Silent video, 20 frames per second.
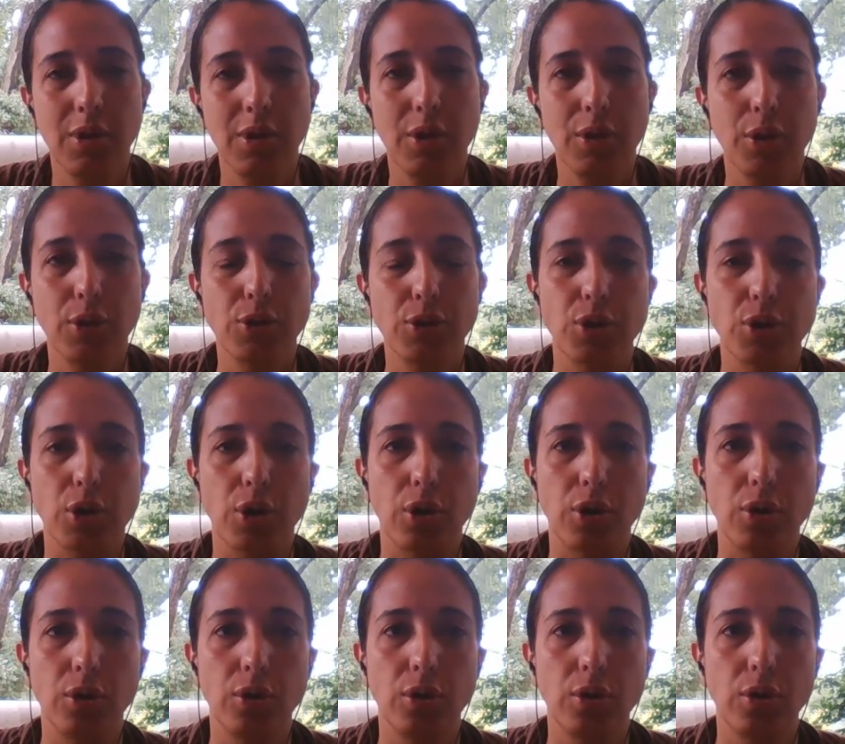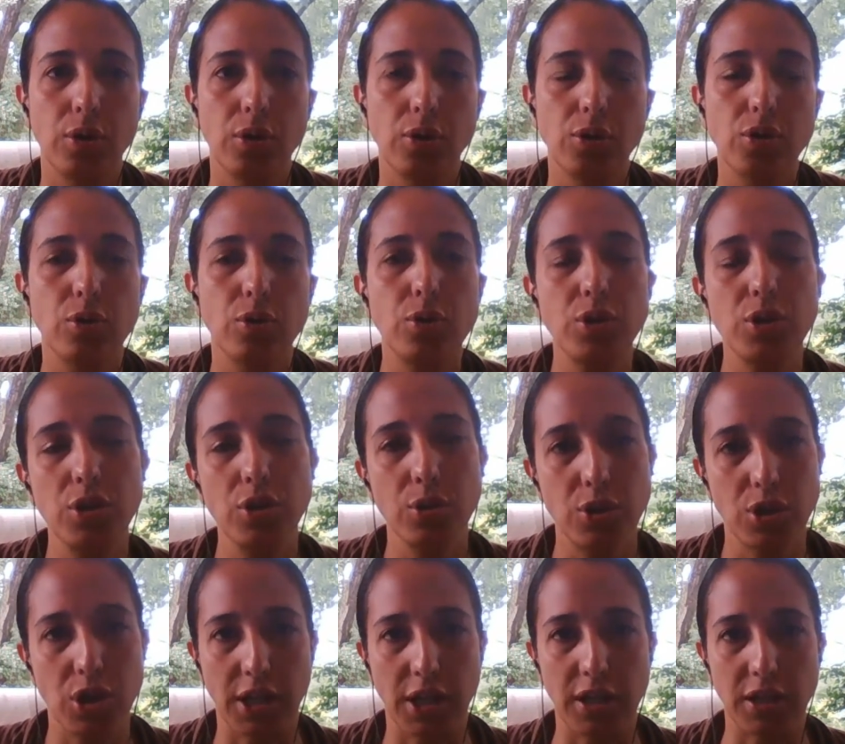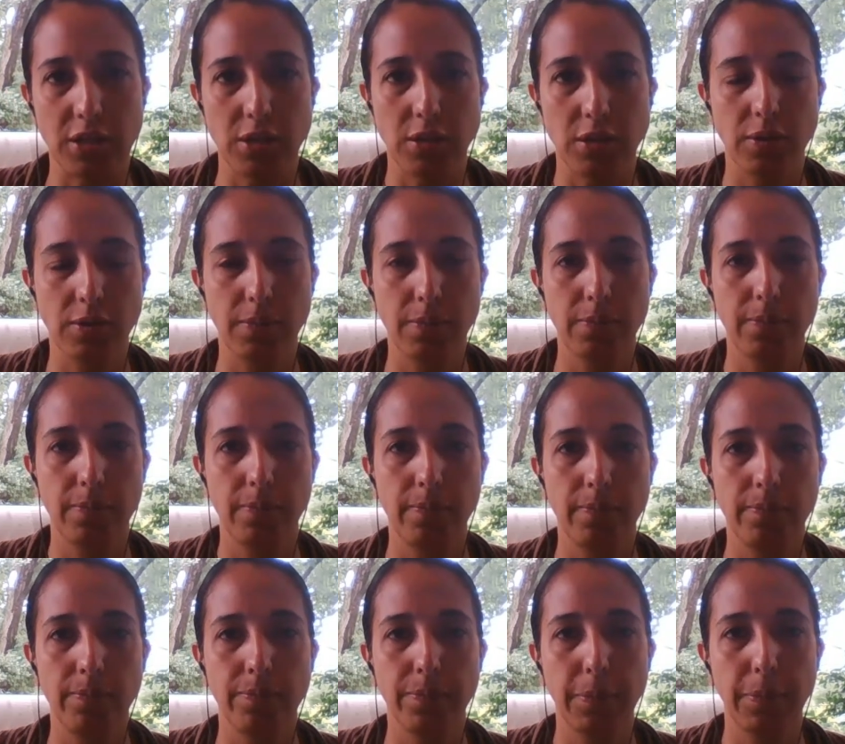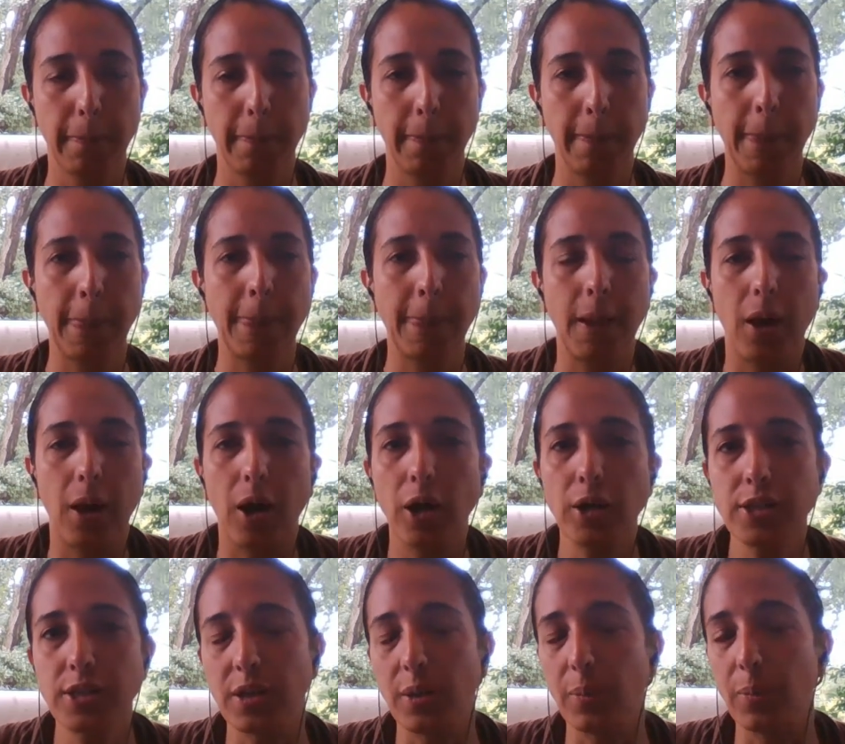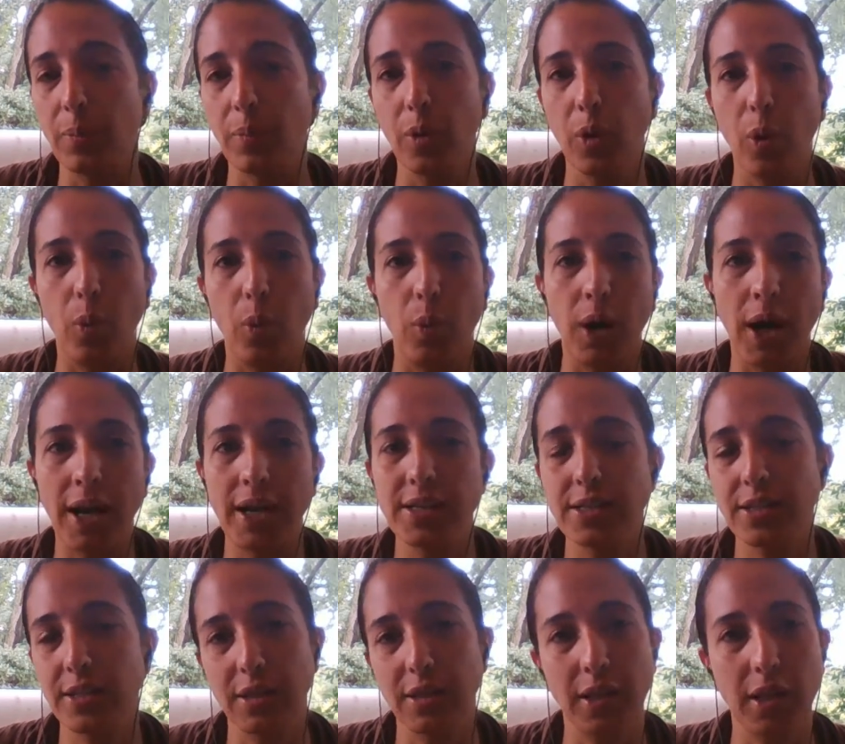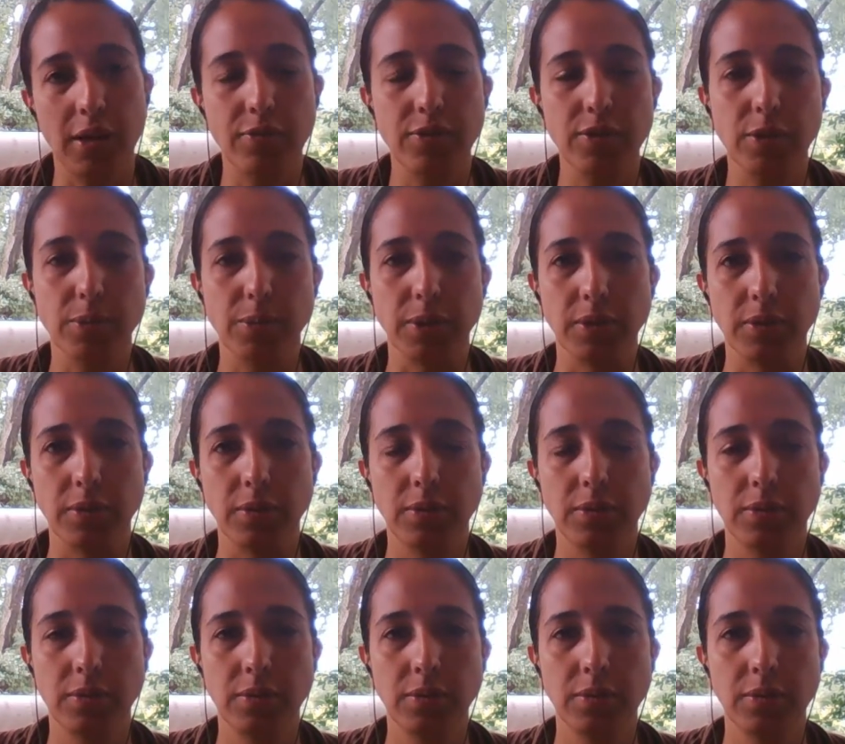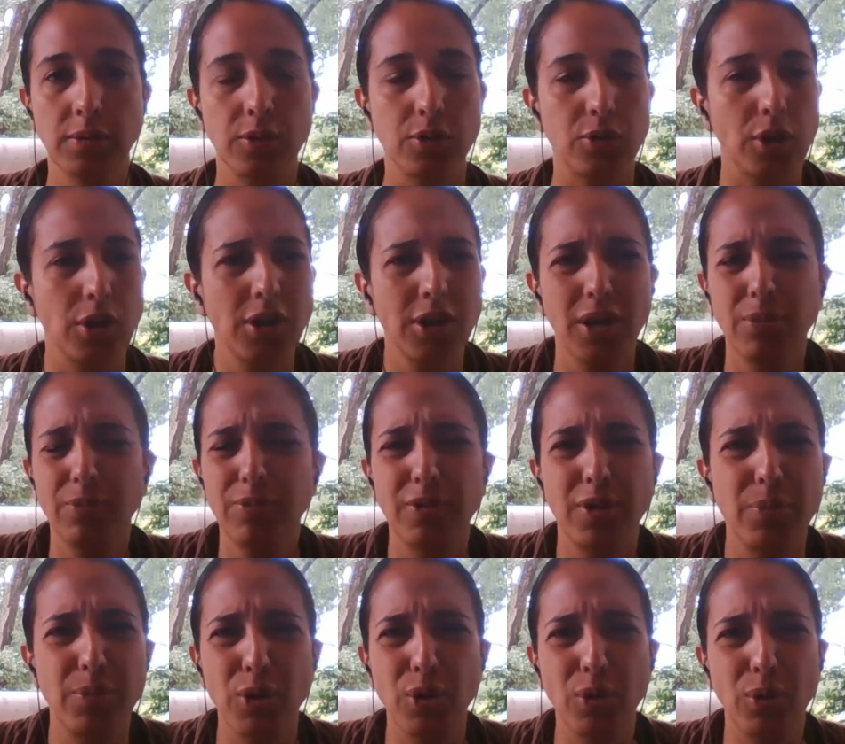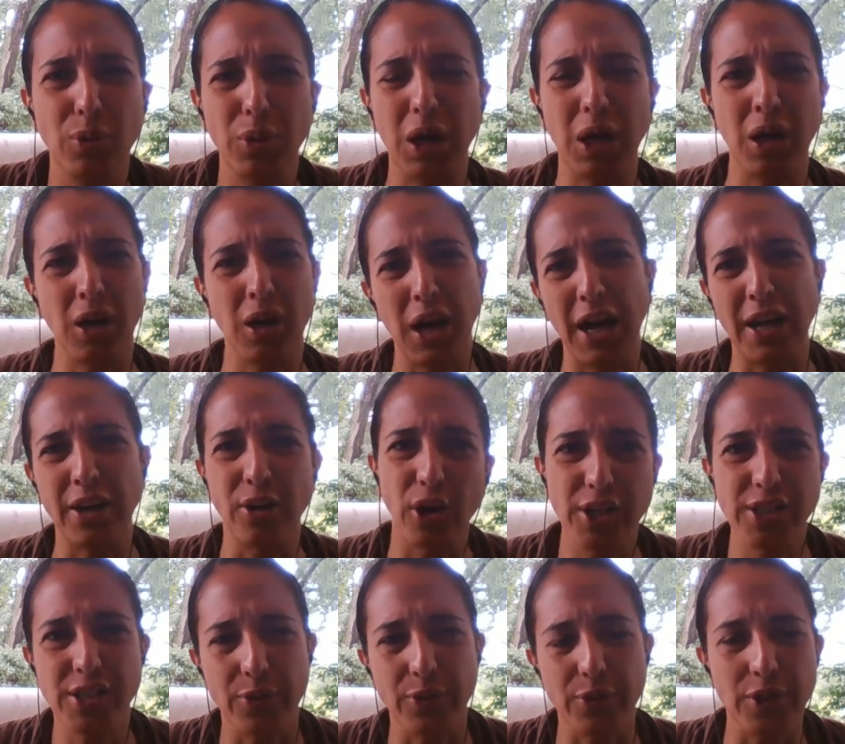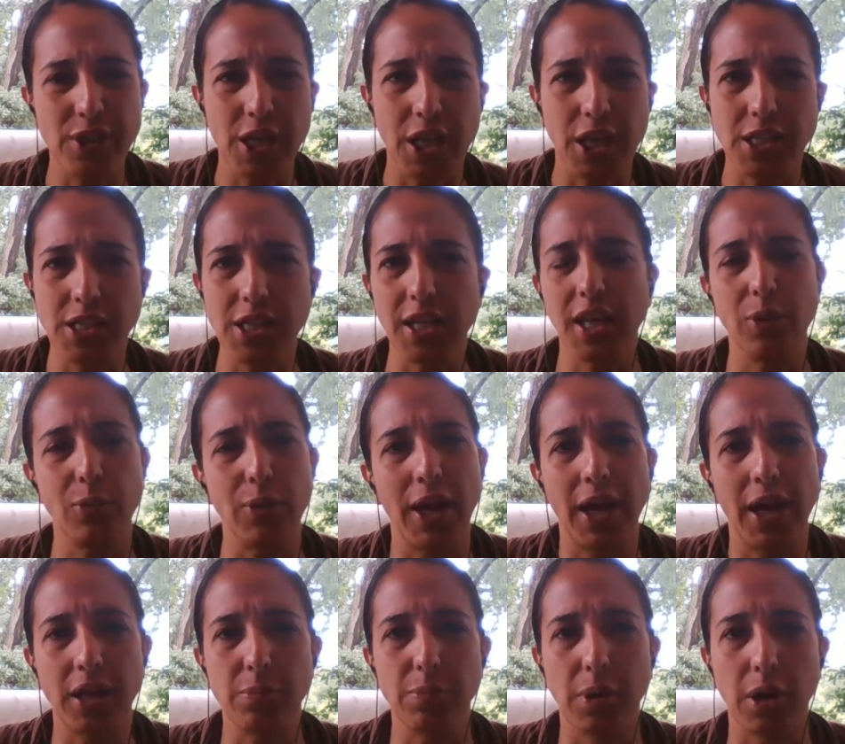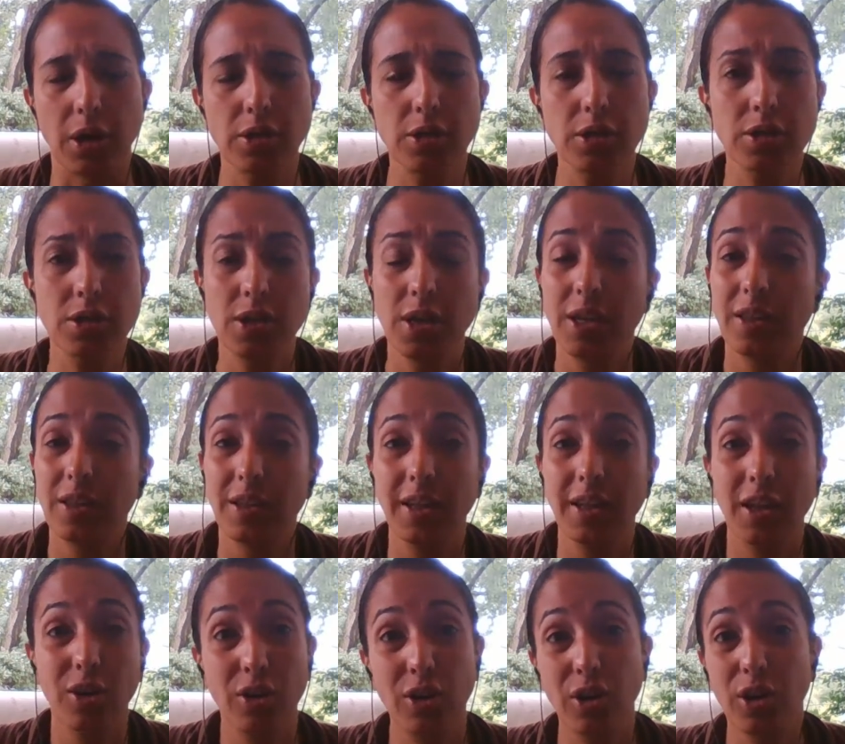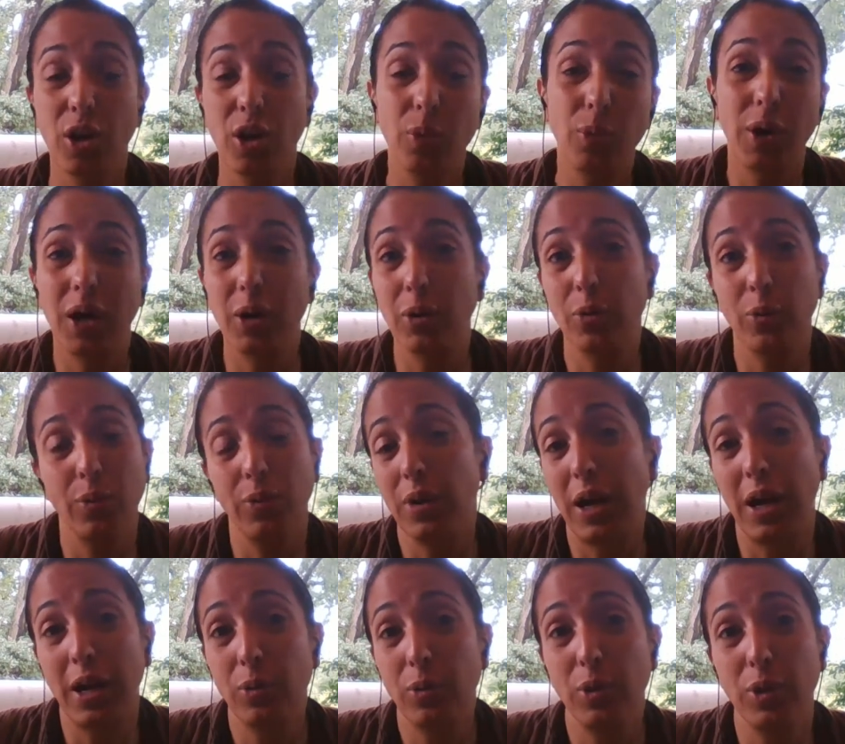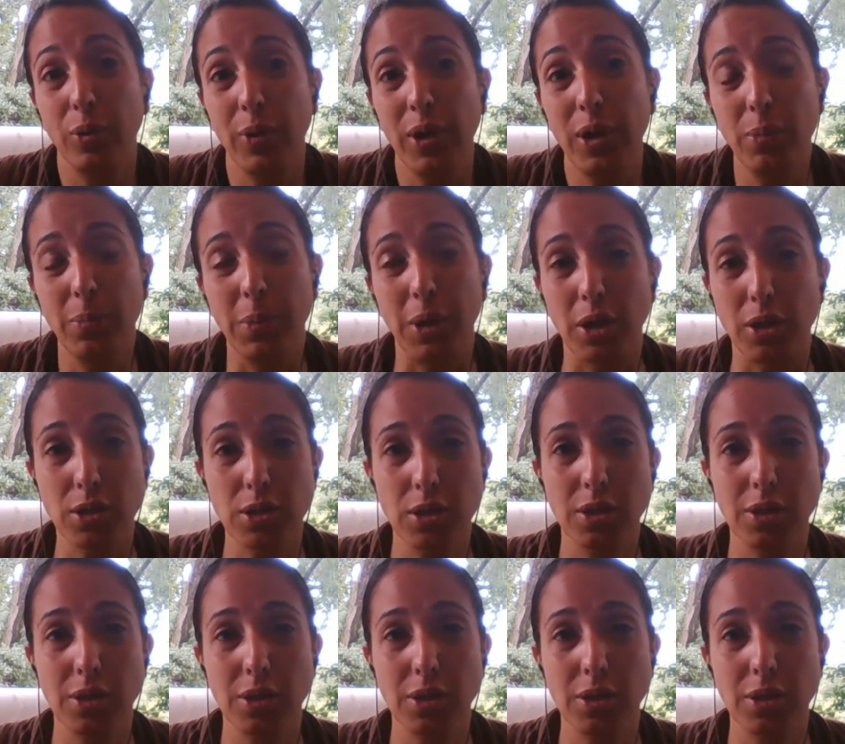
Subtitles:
So talk to your child. Ask them, why is it uncomfortable? Don't come from your, I know it's irritating and we hate masks. Then they're going to go, well, I don't want to wear a mask.